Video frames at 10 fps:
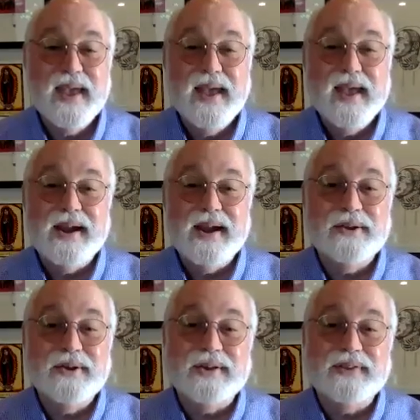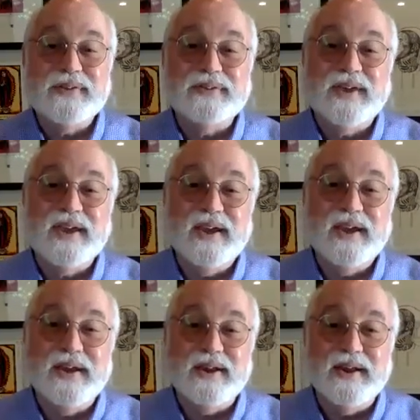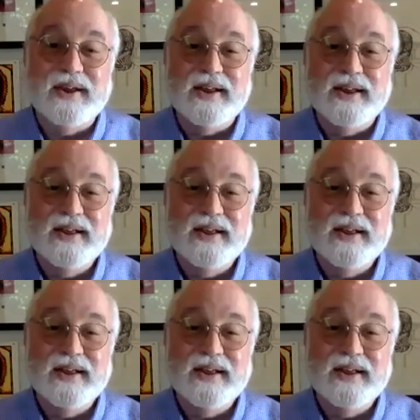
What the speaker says: And I look at this kid and